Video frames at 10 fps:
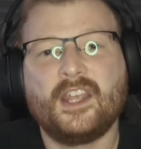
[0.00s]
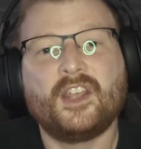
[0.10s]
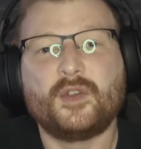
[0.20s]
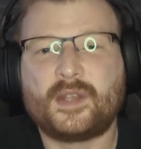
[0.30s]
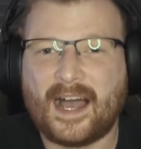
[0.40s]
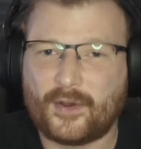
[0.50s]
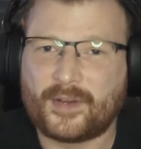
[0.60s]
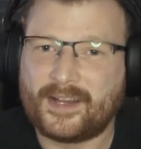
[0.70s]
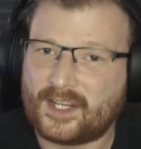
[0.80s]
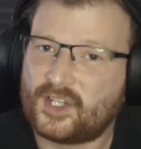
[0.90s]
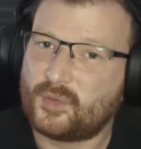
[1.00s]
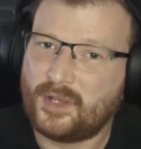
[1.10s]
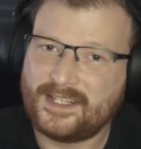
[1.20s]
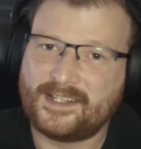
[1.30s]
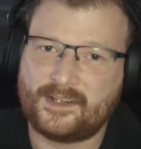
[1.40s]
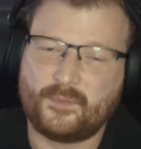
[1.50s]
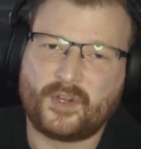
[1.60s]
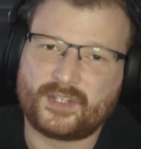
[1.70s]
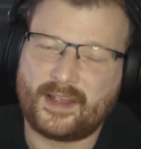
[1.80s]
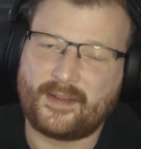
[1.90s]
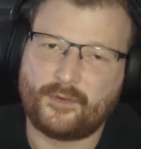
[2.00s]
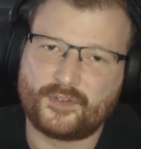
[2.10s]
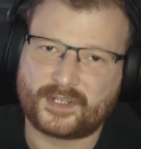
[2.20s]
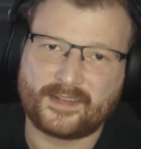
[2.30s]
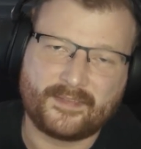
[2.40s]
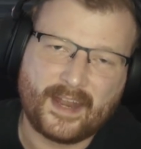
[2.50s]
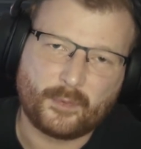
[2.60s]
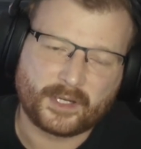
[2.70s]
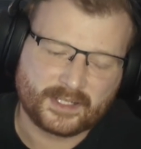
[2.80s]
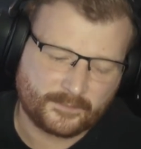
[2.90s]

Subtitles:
you cannot connect to your PlayStation because of how restricted the network is.